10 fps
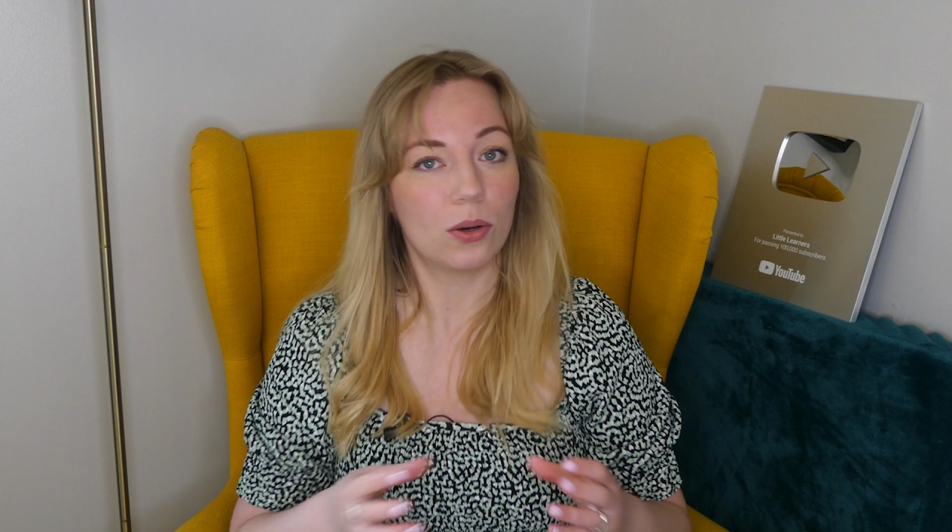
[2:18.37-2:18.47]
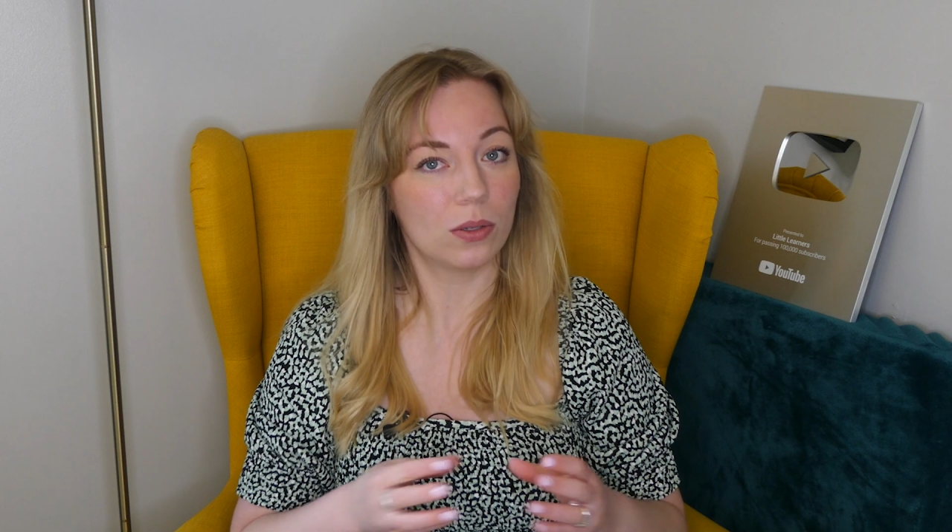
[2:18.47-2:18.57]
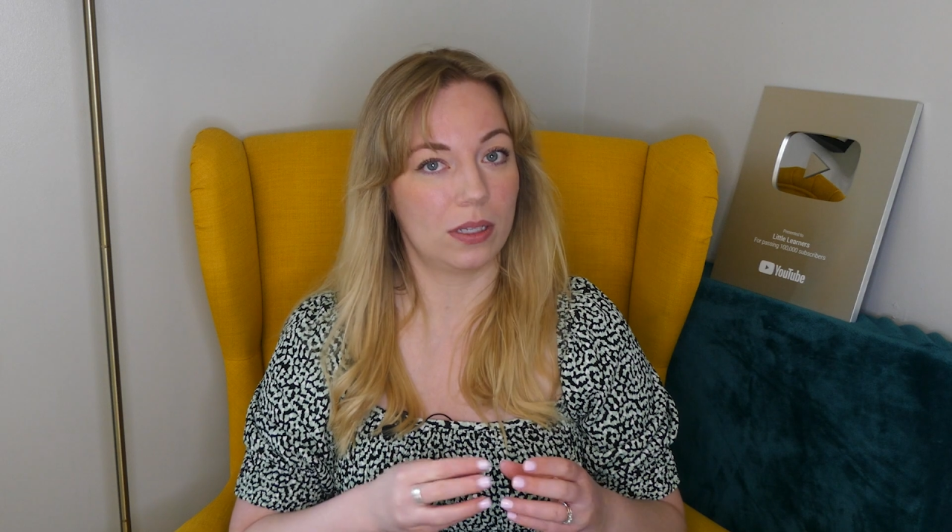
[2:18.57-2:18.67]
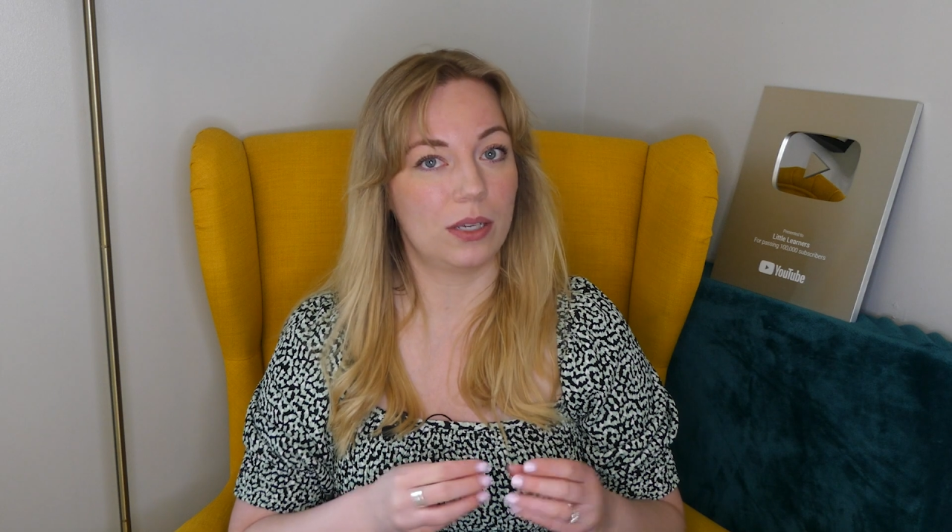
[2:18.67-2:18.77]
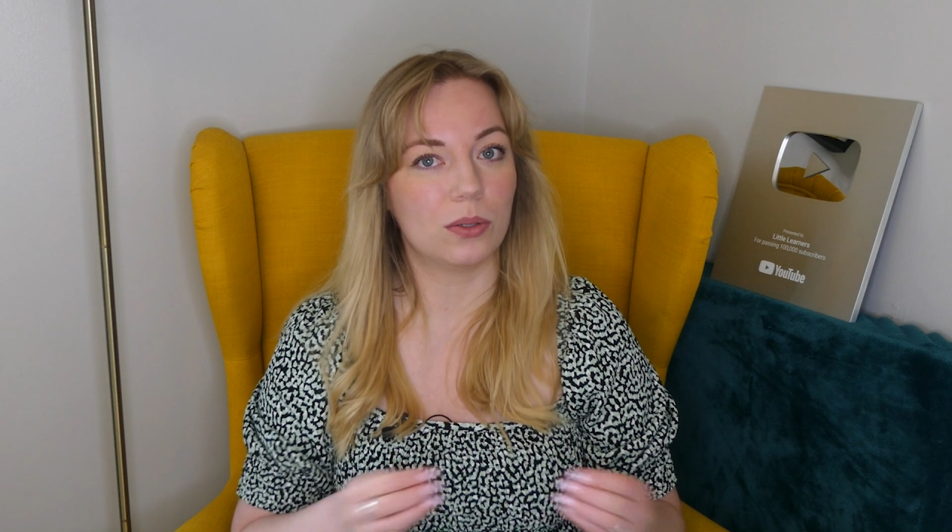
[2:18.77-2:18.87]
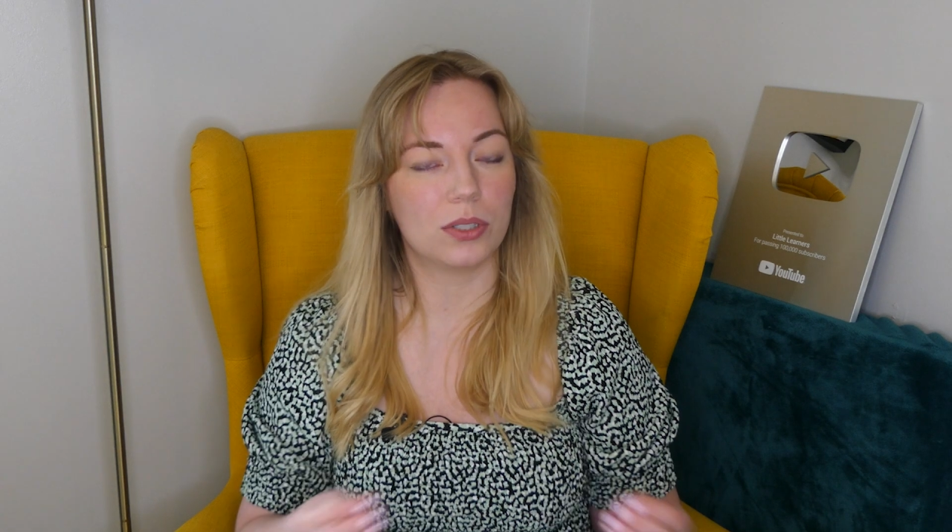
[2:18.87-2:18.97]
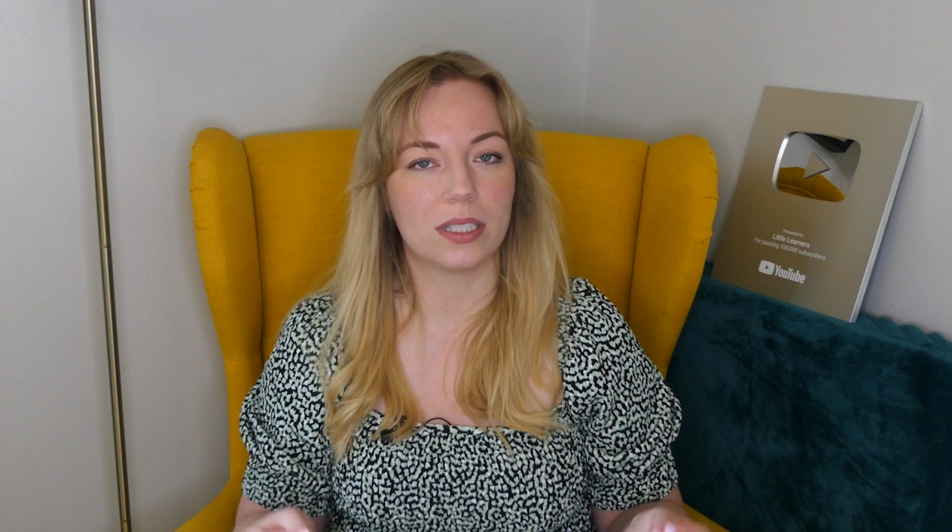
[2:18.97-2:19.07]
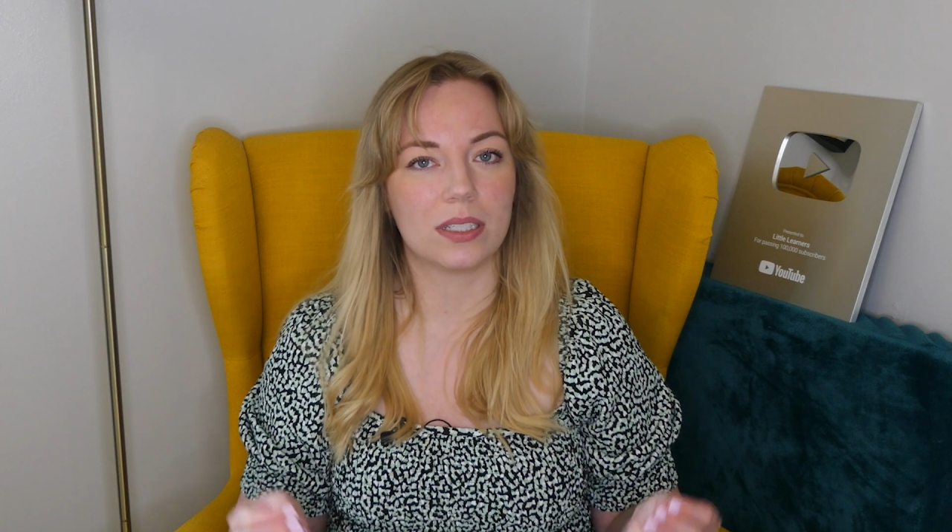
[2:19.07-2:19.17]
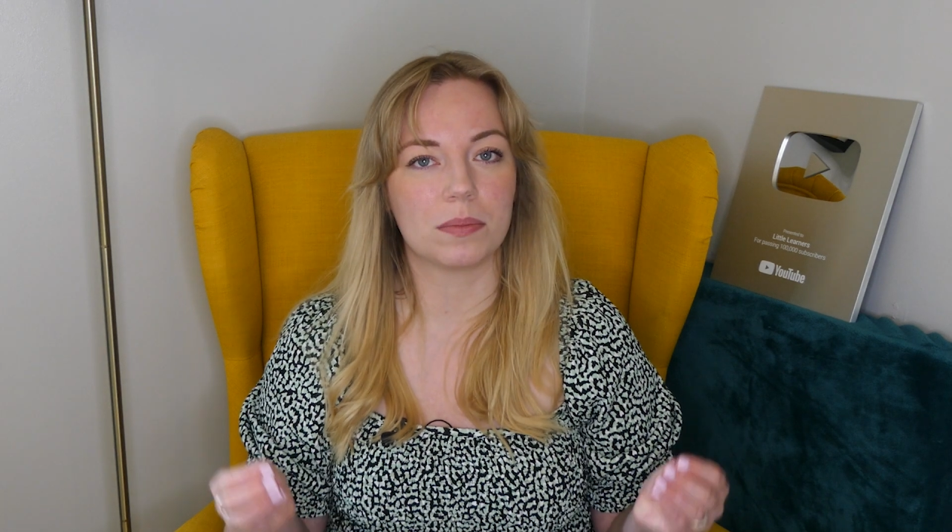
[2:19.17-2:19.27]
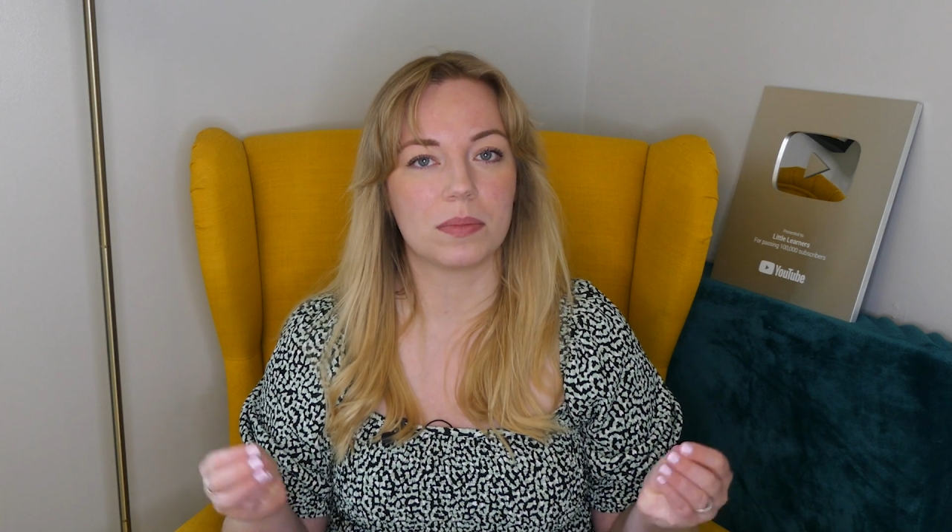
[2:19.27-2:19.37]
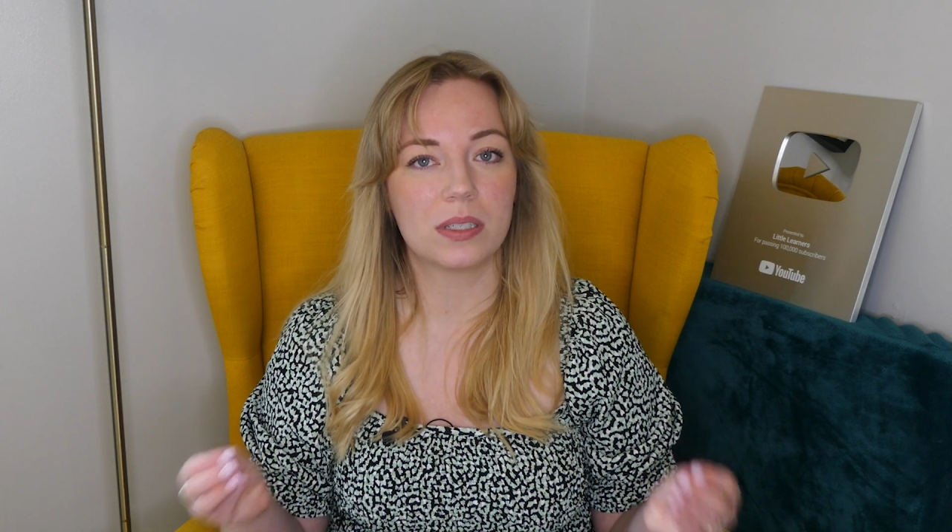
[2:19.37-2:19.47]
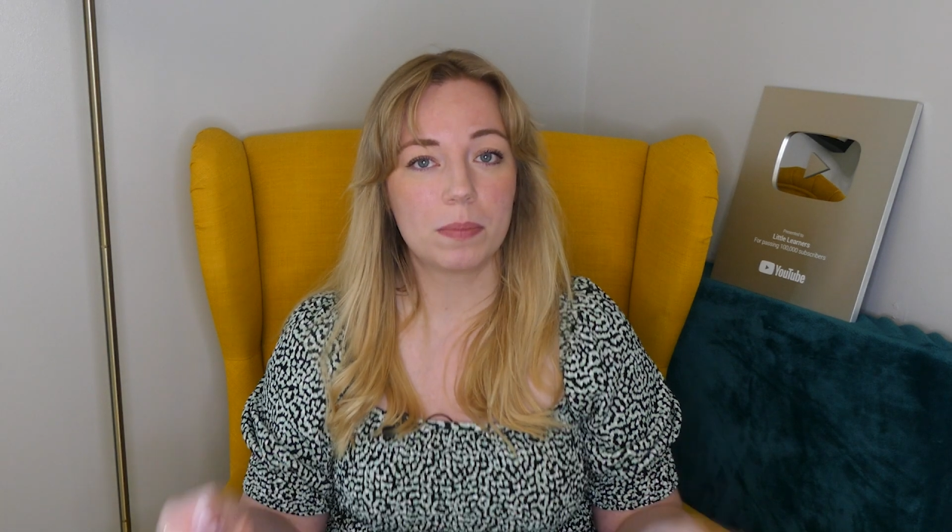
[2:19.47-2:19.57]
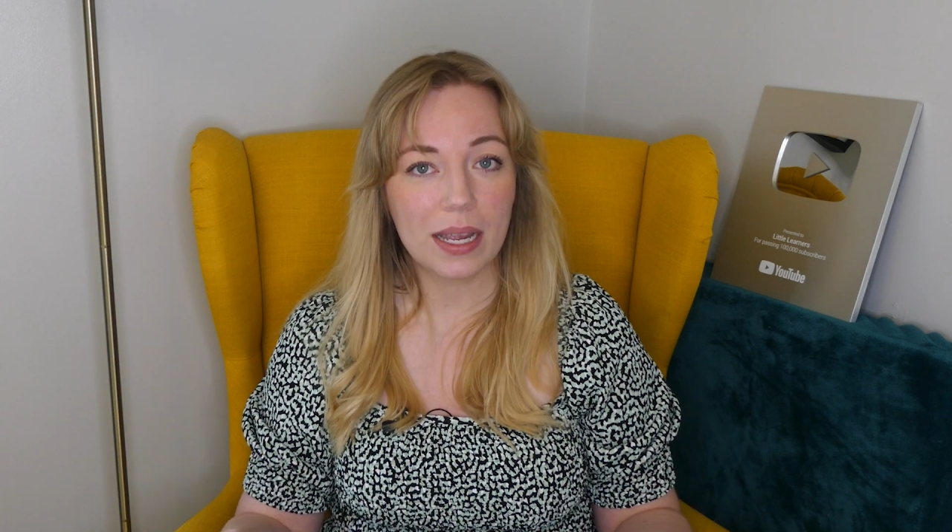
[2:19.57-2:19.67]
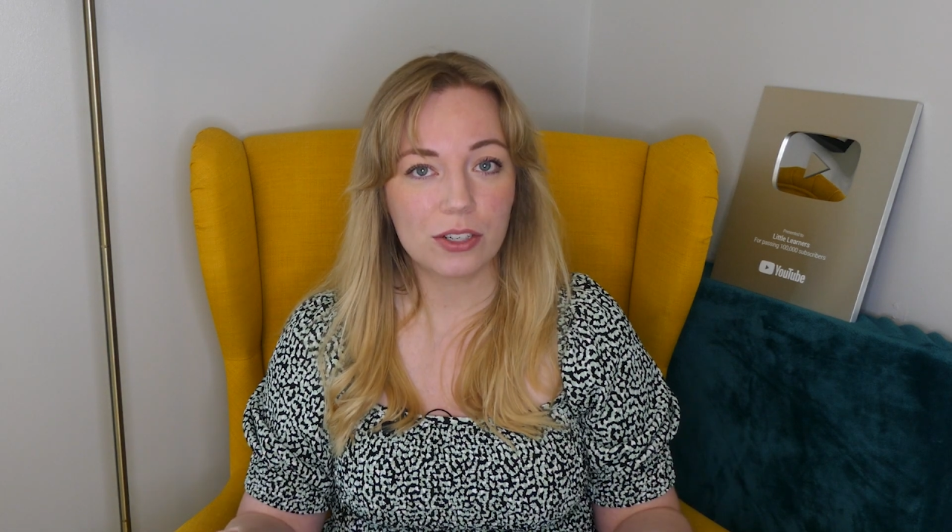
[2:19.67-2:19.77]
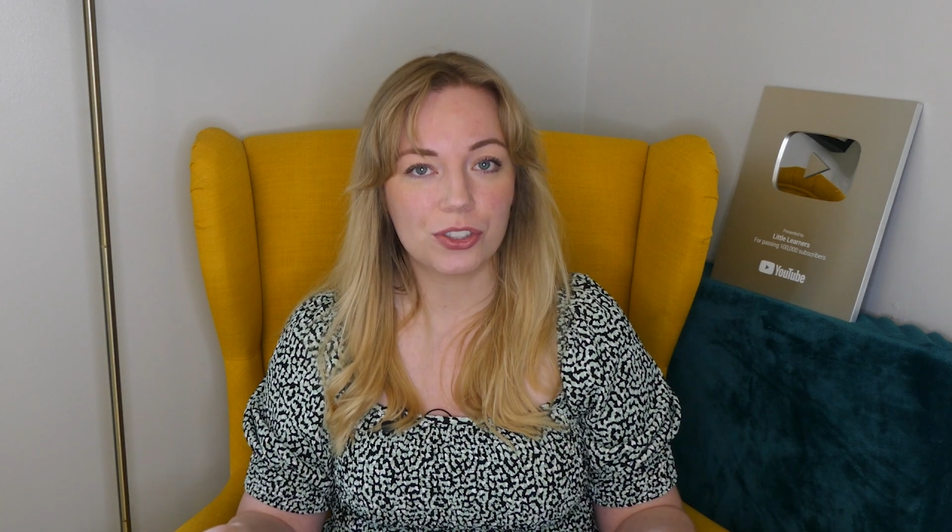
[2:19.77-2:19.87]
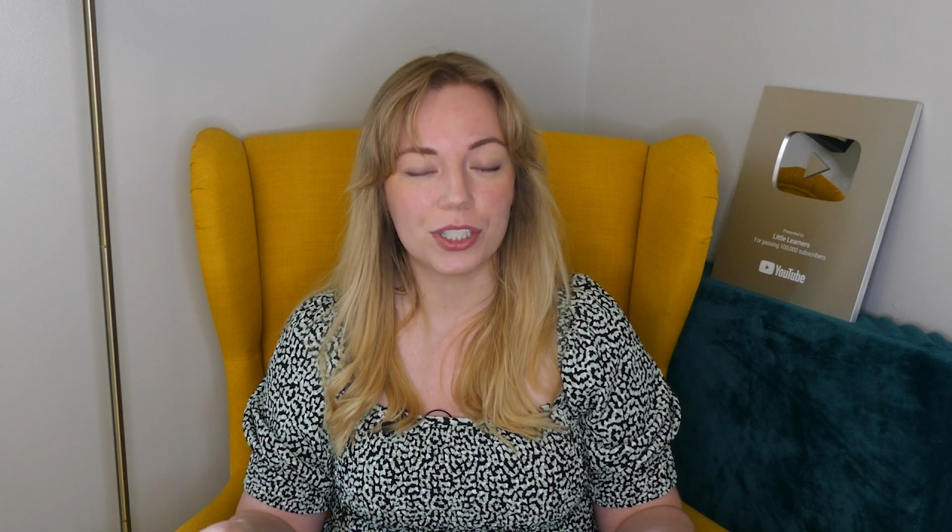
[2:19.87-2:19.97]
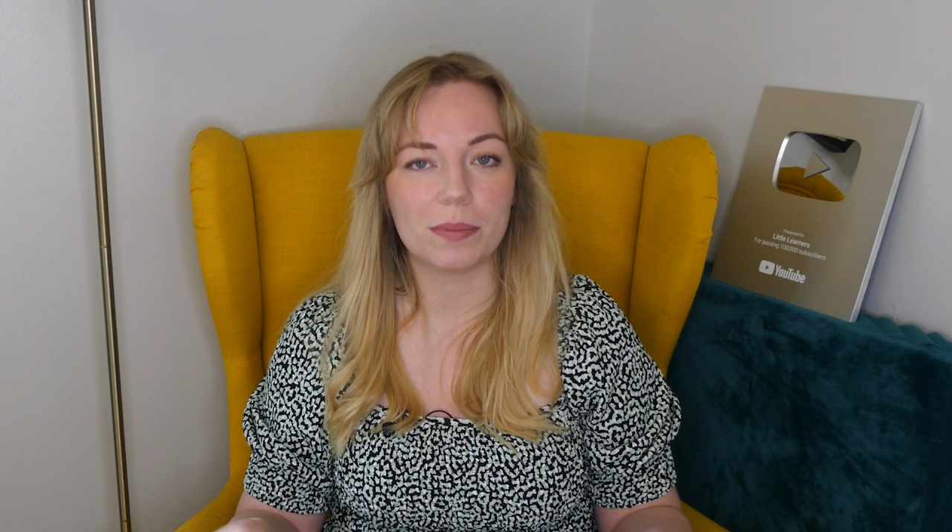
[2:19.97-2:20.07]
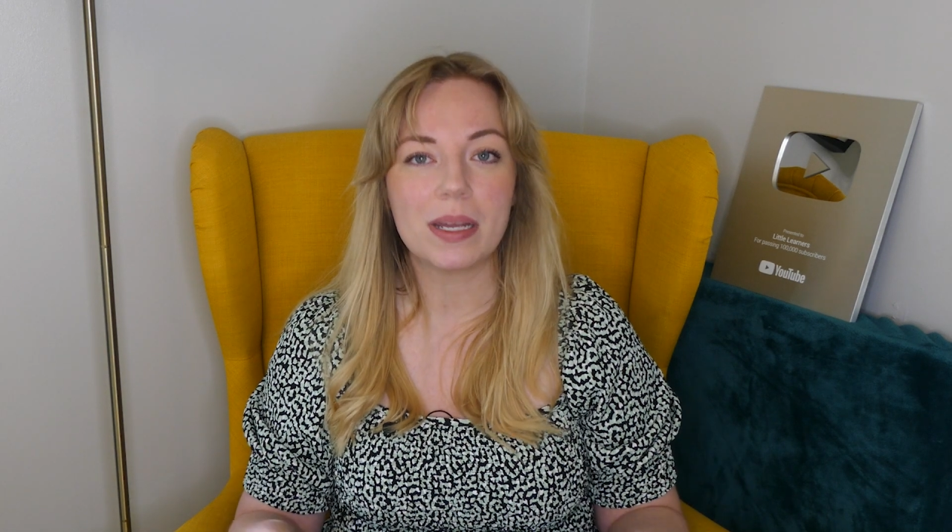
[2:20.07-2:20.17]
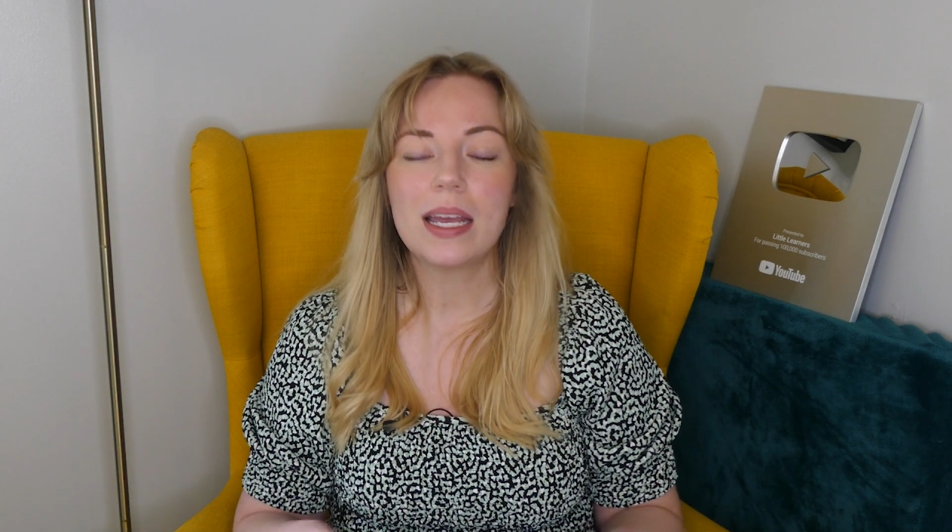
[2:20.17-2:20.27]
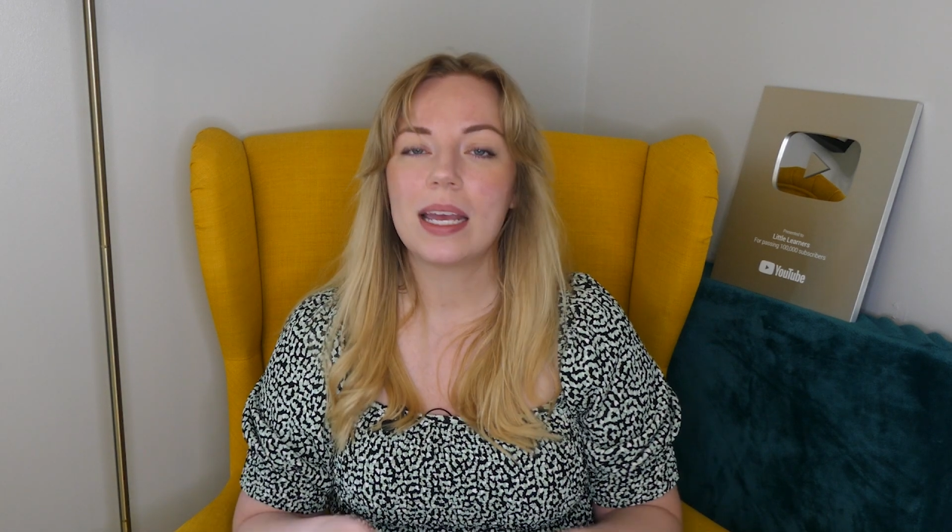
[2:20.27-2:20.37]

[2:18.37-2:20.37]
on the autism spectrum